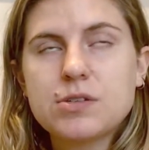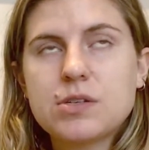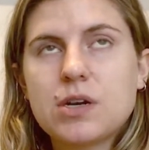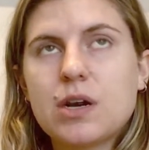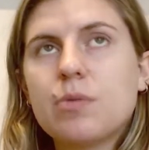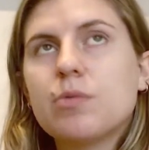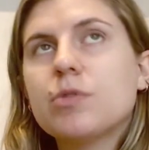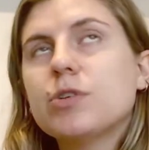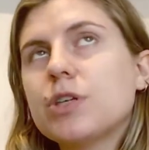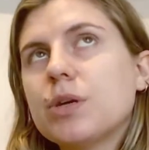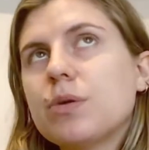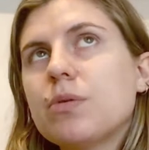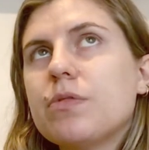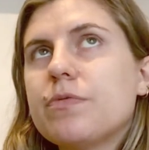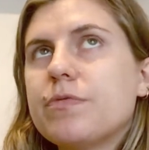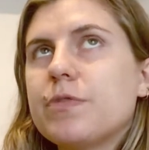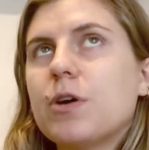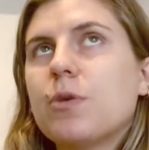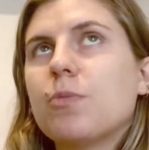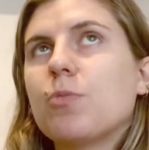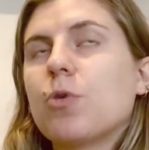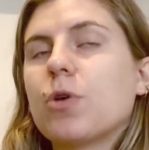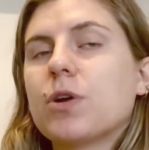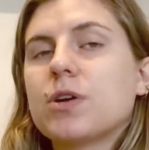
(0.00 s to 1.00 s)
and I wish I would have
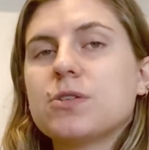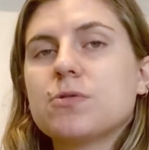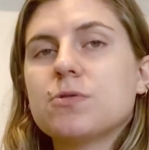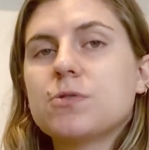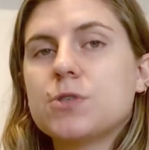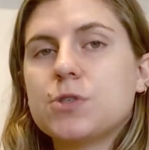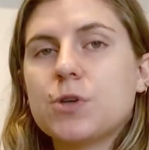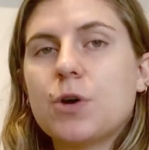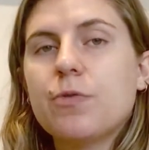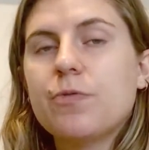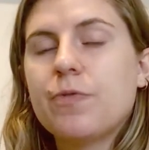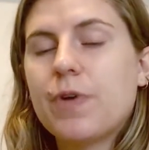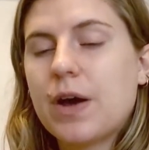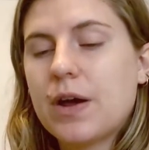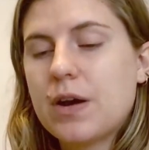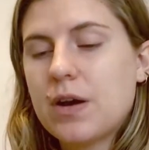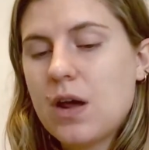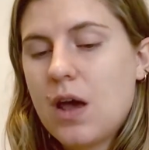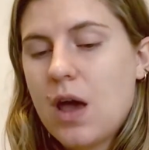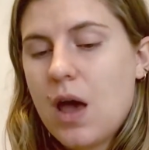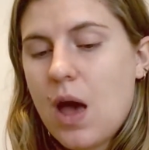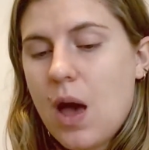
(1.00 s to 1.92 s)
filmed more because it was so fun.